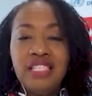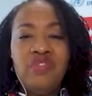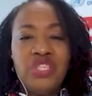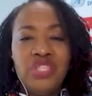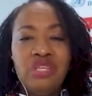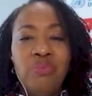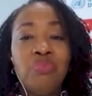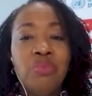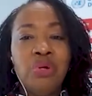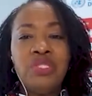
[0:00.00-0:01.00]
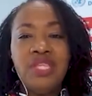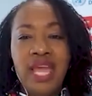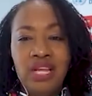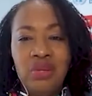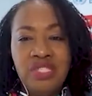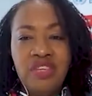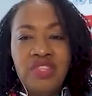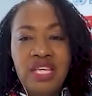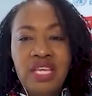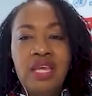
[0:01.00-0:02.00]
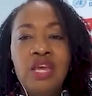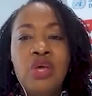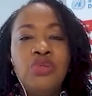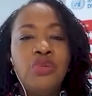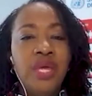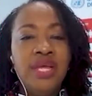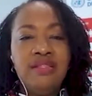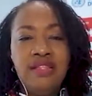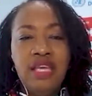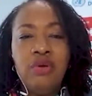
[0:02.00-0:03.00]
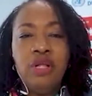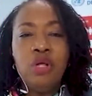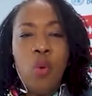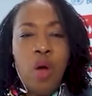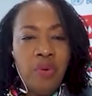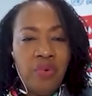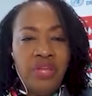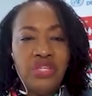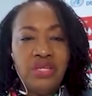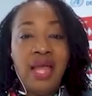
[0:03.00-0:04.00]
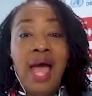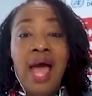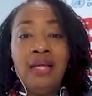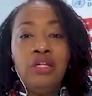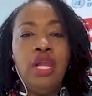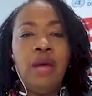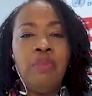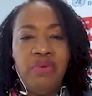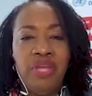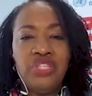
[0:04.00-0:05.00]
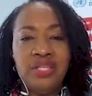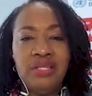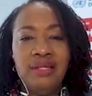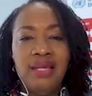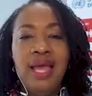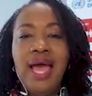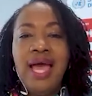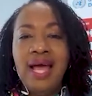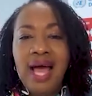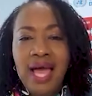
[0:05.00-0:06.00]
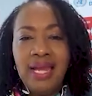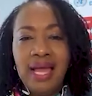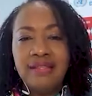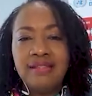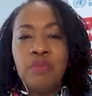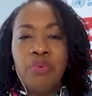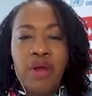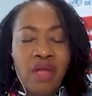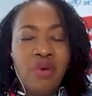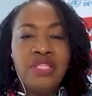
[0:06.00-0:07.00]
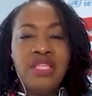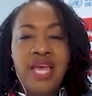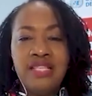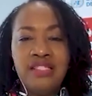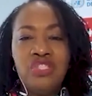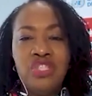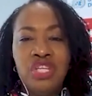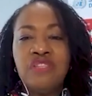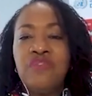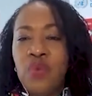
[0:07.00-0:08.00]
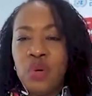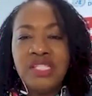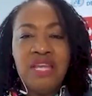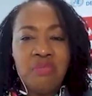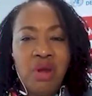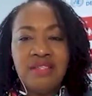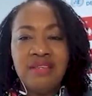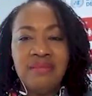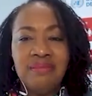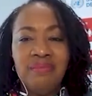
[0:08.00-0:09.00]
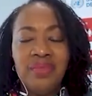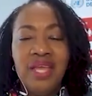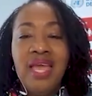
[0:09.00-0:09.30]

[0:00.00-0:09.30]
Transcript: This vision promotes inclusivity through integral cooperation and collaboration and highlights the priority SDGs for St. Maarten.